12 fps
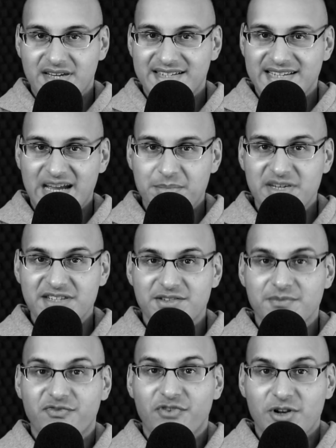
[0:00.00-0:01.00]

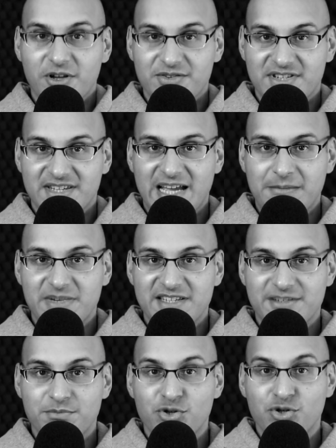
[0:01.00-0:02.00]
Catabolism follows
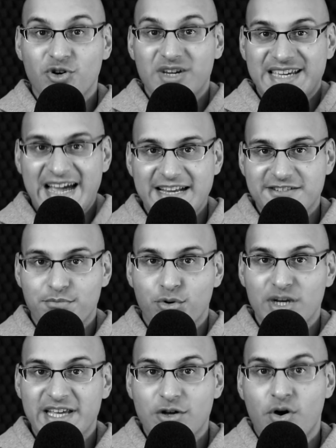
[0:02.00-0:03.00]
anabolism. You're not
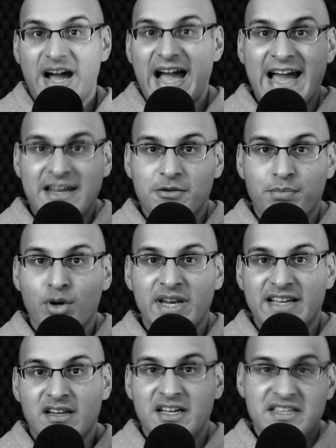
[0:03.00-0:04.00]
catabolic or
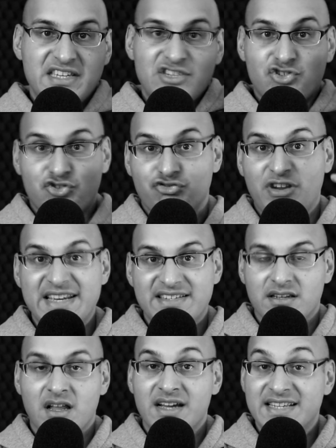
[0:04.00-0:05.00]
anabolic, like these straight
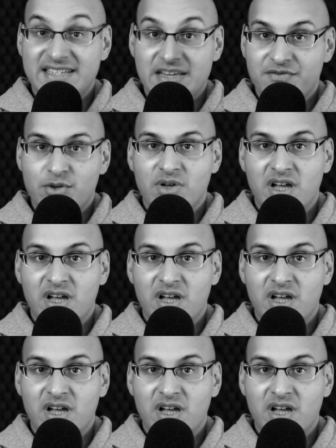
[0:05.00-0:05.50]
lines, if you